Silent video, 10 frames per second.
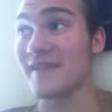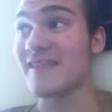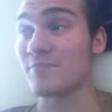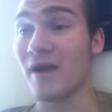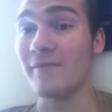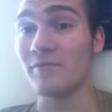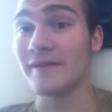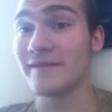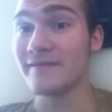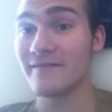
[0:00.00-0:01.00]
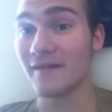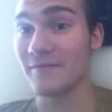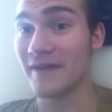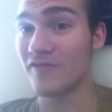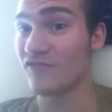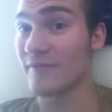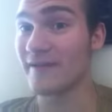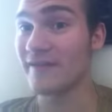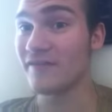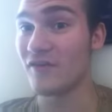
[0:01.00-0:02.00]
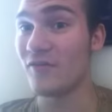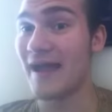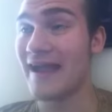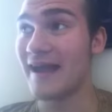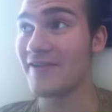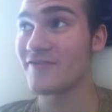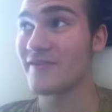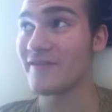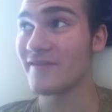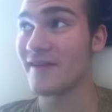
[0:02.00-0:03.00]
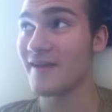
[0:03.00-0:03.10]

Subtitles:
that's probably something attributed to Heihachi's,